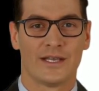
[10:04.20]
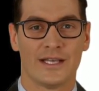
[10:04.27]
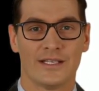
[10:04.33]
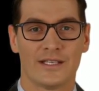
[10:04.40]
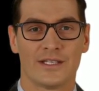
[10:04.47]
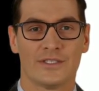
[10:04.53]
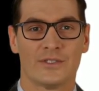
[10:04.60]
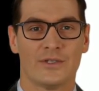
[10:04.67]

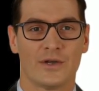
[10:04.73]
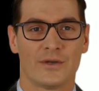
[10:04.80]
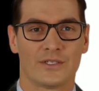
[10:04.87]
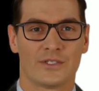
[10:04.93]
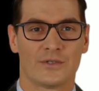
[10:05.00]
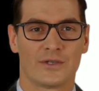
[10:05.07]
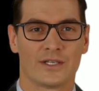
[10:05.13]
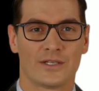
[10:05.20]
India's
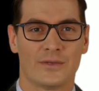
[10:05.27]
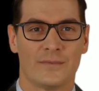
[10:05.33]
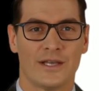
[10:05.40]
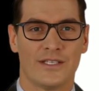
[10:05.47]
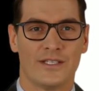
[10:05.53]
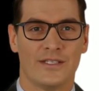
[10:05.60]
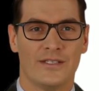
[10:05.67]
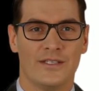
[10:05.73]
journey to
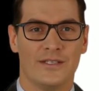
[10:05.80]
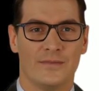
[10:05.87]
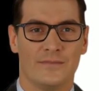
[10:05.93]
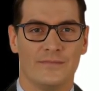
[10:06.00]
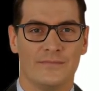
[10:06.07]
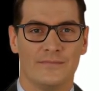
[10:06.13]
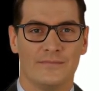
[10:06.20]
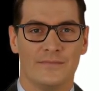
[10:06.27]
independence.
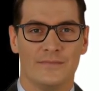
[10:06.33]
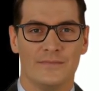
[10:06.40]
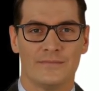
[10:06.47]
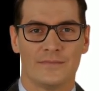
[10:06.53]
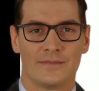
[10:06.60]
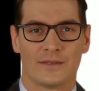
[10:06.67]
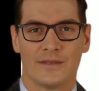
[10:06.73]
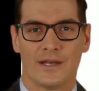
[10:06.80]

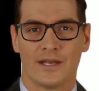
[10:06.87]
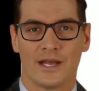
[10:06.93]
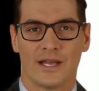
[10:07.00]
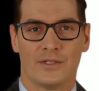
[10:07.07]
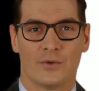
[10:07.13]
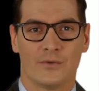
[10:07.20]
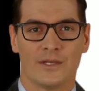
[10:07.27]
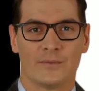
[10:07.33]
It
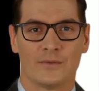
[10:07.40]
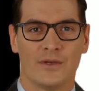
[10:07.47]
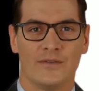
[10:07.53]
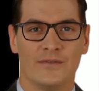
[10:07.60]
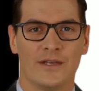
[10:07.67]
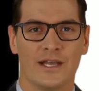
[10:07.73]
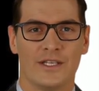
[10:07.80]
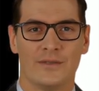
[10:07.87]
had a ripple
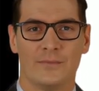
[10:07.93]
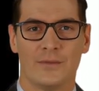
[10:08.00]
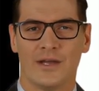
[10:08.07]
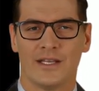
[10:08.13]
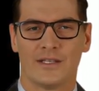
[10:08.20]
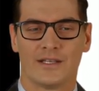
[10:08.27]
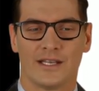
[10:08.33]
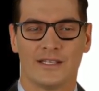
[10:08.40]
effect
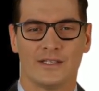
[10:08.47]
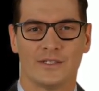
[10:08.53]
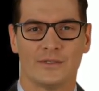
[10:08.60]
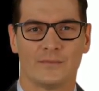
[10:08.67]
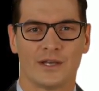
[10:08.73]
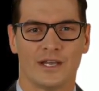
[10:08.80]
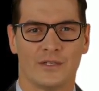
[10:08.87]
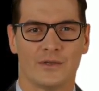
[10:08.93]
beyond India's
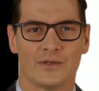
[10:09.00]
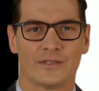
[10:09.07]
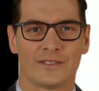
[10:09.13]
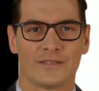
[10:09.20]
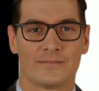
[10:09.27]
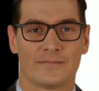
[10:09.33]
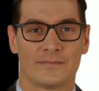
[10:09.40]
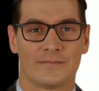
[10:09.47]

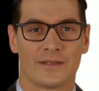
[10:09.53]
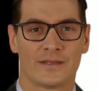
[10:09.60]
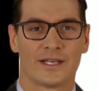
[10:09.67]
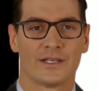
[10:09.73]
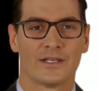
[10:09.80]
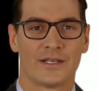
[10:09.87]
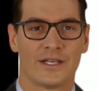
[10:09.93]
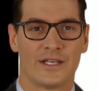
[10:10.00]
boundaries,
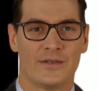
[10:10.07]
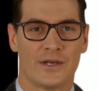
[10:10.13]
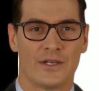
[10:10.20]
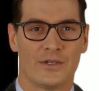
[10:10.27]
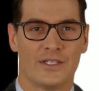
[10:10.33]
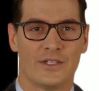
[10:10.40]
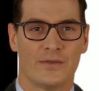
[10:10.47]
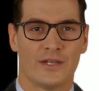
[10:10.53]
and the
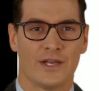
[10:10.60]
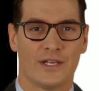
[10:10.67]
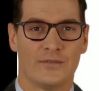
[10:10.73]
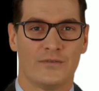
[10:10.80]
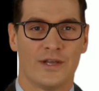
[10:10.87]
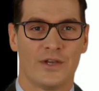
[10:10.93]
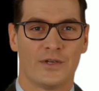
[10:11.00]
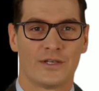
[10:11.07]
ideals of
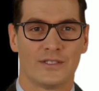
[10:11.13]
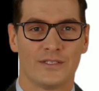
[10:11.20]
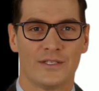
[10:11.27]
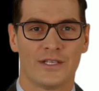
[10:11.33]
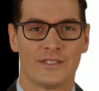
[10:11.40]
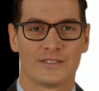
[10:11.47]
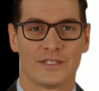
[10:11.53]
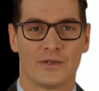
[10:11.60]
non-violence
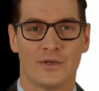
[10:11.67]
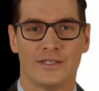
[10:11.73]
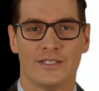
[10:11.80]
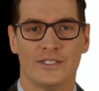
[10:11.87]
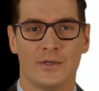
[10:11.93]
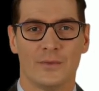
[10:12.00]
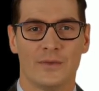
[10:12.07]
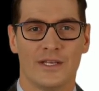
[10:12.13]
and civil
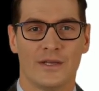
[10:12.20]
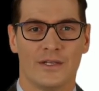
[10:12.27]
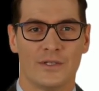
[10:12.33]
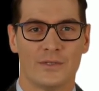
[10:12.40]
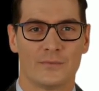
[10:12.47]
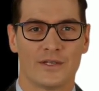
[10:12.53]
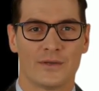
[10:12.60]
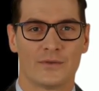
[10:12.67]

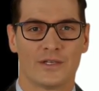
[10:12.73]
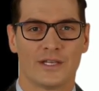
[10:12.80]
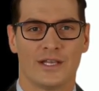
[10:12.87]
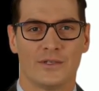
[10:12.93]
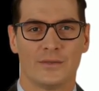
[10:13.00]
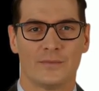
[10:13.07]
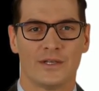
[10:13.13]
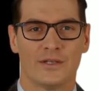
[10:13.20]
disobedience
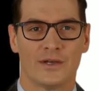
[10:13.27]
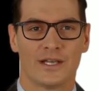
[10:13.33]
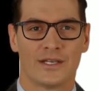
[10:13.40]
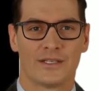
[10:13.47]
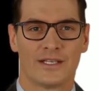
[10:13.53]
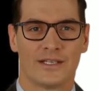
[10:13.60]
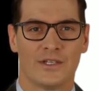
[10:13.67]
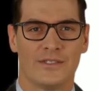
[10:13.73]
propagated by
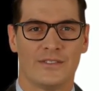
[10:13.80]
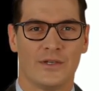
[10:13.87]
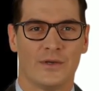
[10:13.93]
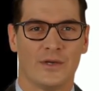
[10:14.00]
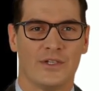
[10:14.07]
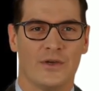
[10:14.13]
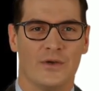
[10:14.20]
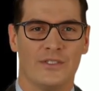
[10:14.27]
Gandhi are
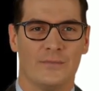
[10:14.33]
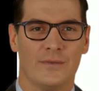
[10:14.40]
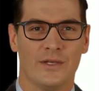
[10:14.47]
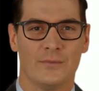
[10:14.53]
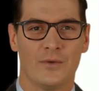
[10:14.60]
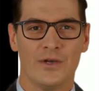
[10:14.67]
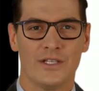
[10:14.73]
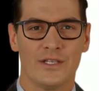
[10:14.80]
still used by
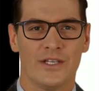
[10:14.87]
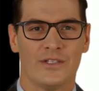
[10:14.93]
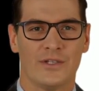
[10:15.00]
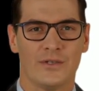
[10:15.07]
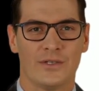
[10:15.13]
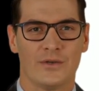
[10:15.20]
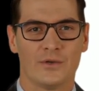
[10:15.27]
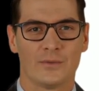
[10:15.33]

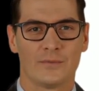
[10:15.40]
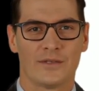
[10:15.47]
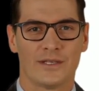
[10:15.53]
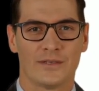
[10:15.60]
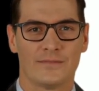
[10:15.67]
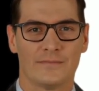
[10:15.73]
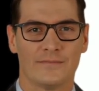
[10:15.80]
protesters globally.